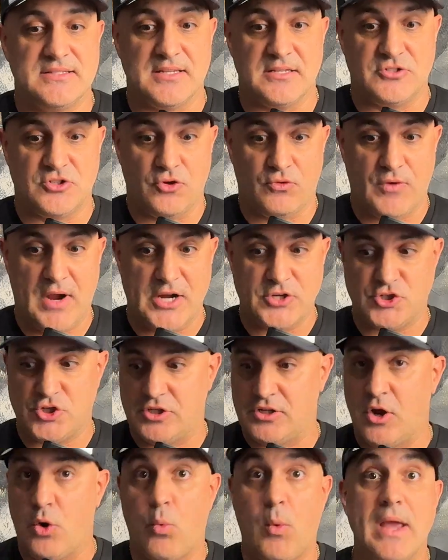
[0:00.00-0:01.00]
a
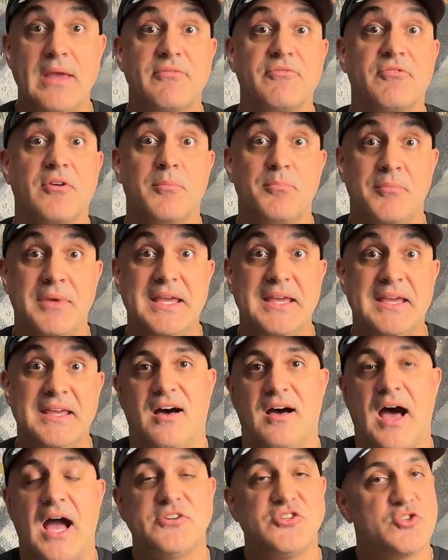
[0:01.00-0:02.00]
direction away from
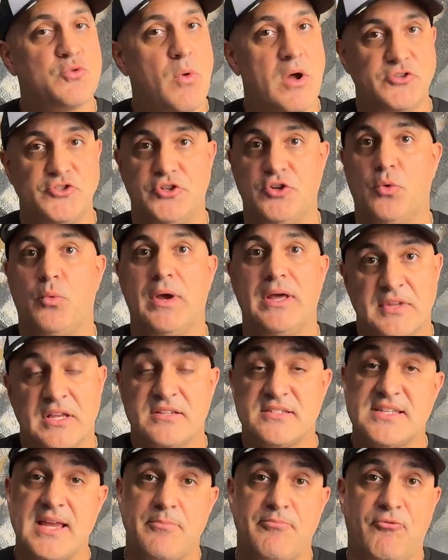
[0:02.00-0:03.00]
me. I just want you to win.
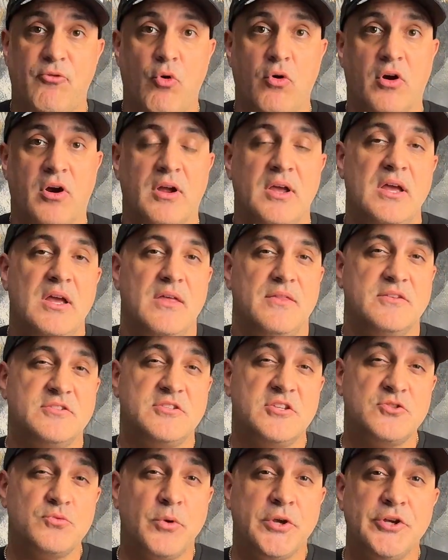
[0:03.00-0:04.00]
Step 4,
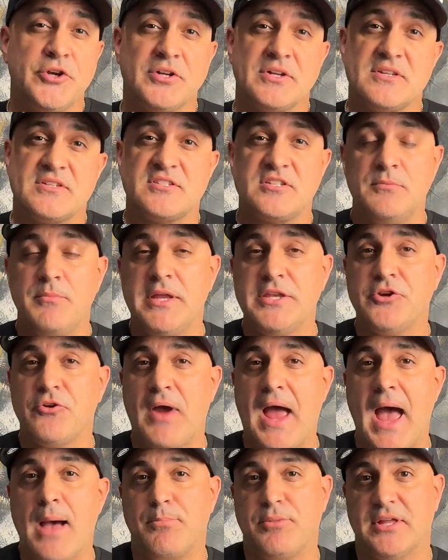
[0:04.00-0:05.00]
this is where you're gonna submit
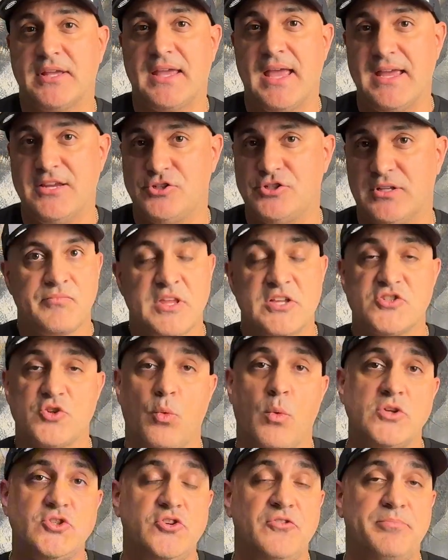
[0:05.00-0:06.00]
your application. So
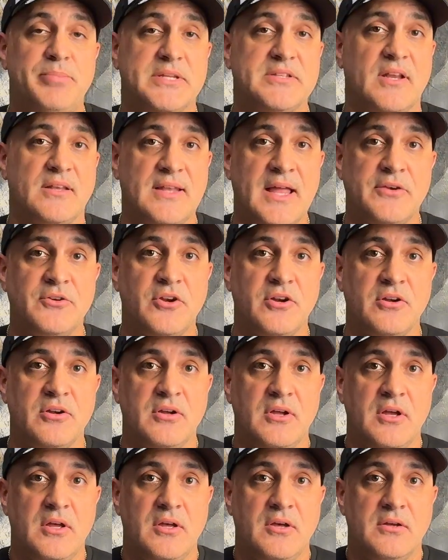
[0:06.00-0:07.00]
once you've picked a
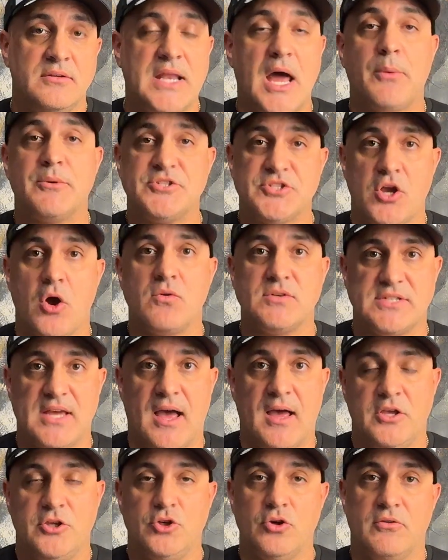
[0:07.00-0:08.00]
lender, now it's go
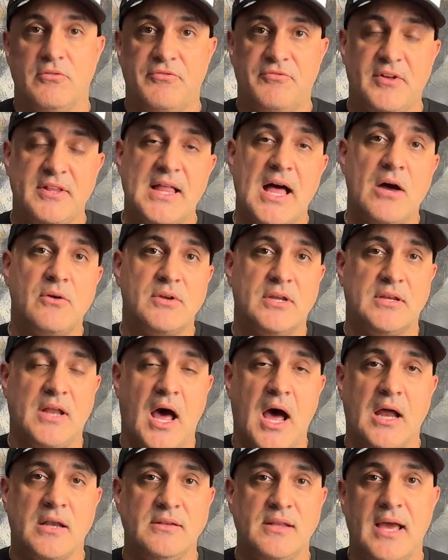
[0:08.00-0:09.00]
time. You'll fill out an
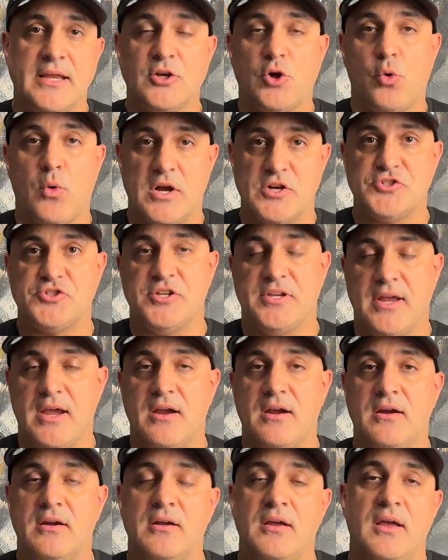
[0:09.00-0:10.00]
online
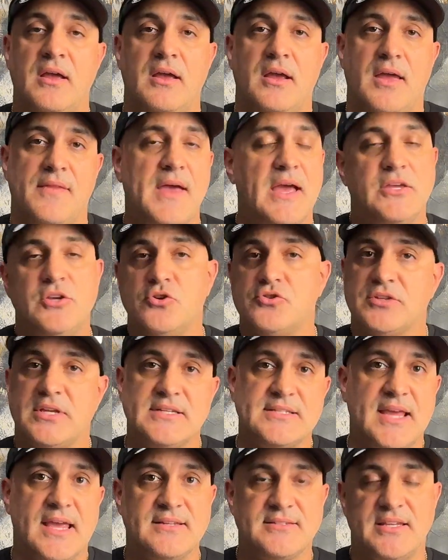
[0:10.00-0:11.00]
questionnaire, and that usually
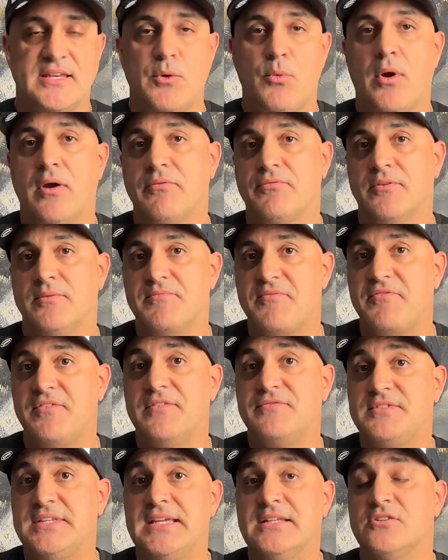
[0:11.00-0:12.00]
takes anywhere from
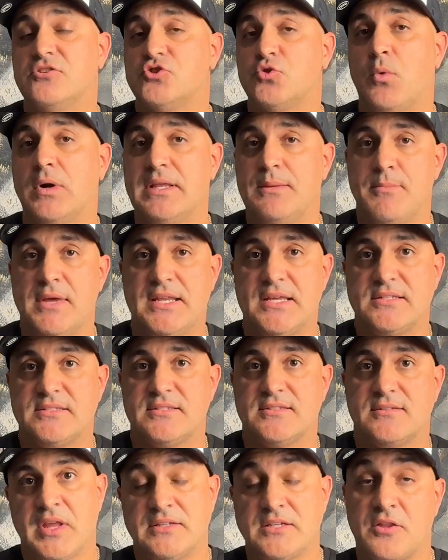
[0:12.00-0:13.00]
15 to 20
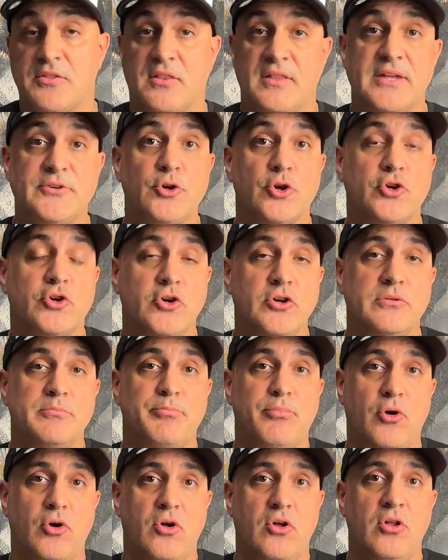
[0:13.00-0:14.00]
minutes. Now the lender could
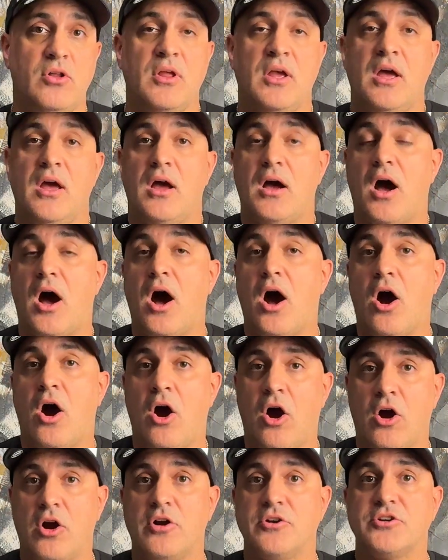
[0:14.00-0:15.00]
pull a
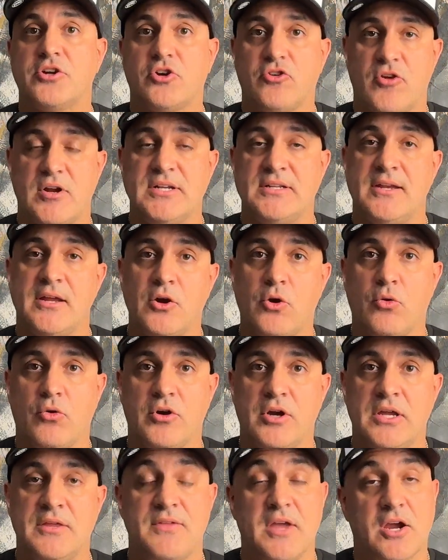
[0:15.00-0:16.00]
hard credit
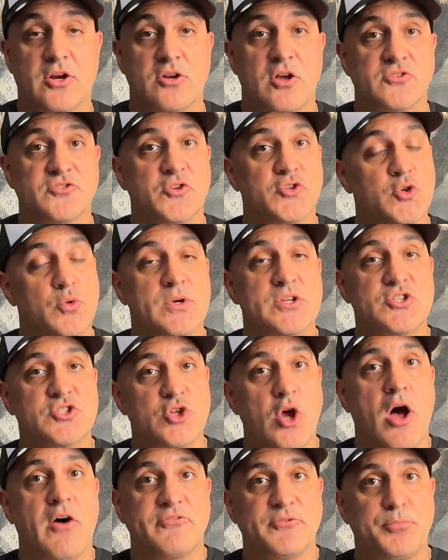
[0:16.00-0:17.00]
inquiry. They could also do a
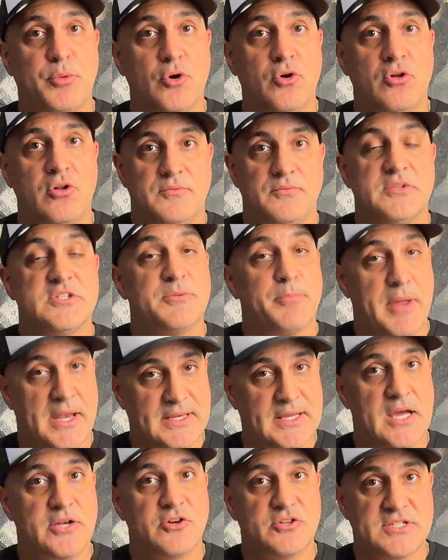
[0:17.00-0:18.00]
soft pull,
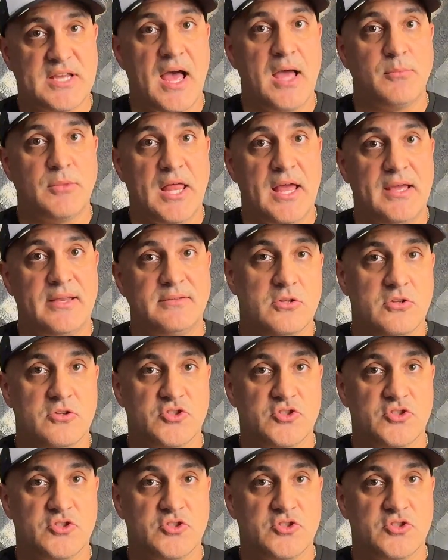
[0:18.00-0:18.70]
depending on your timeline.